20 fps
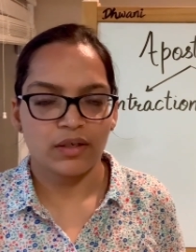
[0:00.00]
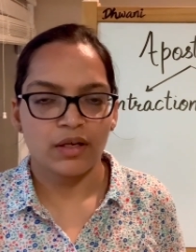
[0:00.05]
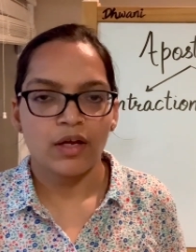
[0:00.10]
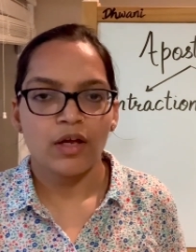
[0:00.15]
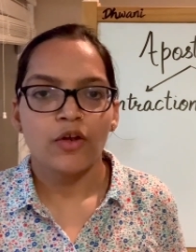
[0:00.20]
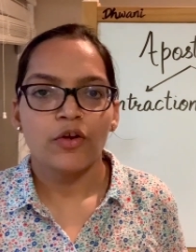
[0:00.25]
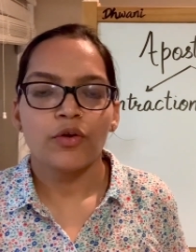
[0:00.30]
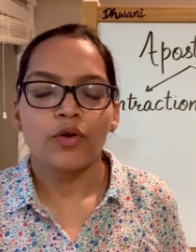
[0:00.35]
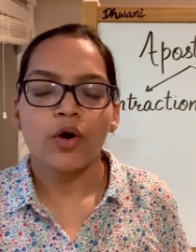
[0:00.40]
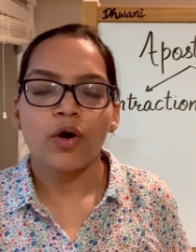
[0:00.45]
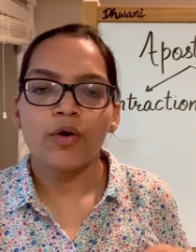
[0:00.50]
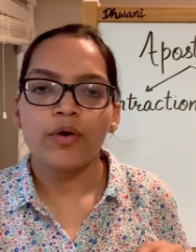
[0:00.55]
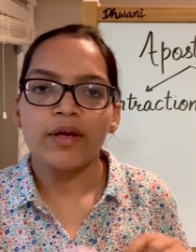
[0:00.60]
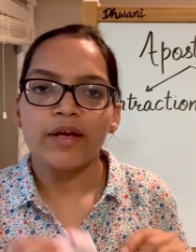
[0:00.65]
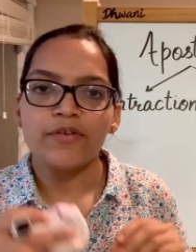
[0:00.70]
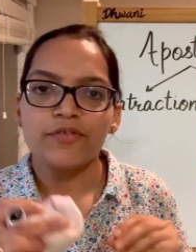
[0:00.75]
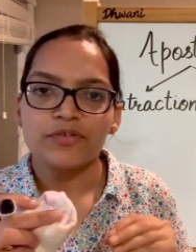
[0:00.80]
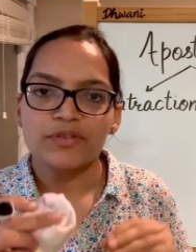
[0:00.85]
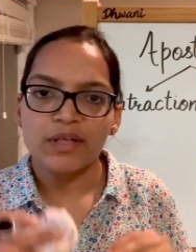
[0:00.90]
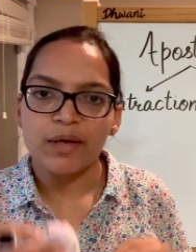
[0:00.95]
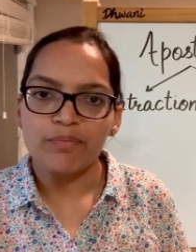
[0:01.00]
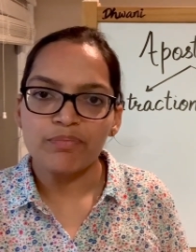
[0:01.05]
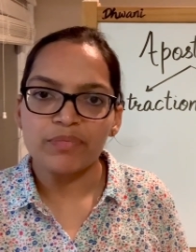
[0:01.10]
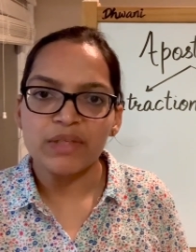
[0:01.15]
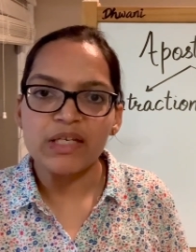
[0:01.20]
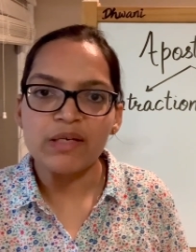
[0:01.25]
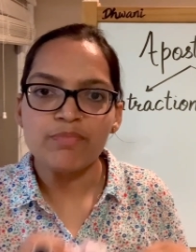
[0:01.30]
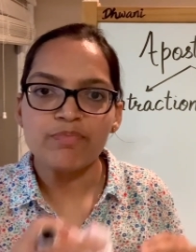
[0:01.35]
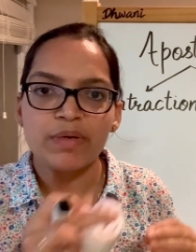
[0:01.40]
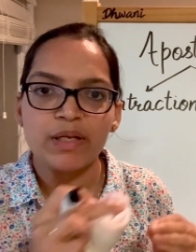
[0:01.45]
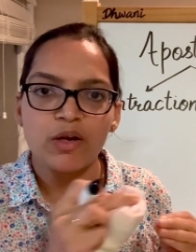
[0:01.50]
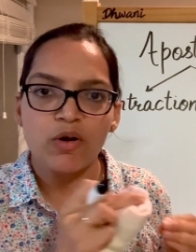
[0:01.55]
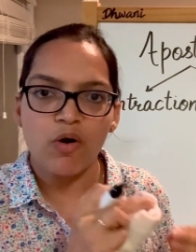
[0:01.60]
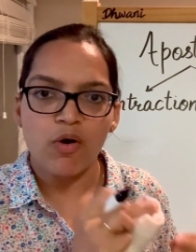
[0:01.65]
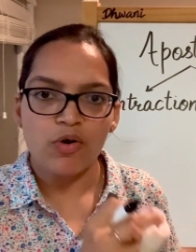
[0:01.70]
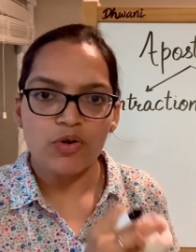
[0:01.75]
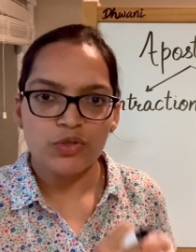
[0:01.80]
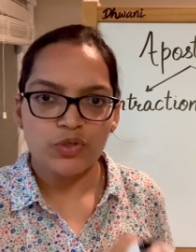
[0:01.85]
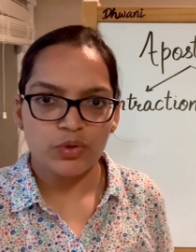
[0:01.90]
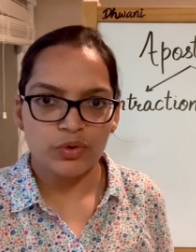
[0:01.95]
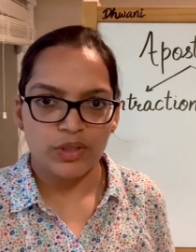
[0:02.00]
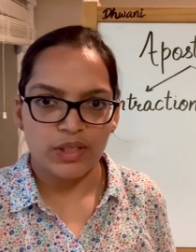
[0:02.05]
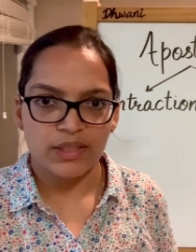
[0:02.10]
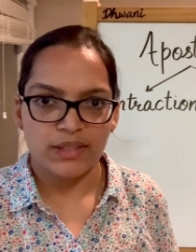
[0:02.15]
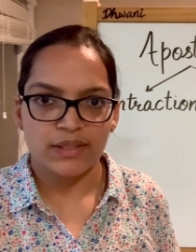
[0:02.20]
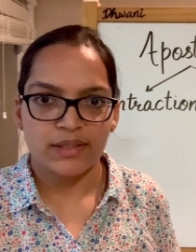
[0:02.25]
Now if something belongs to this,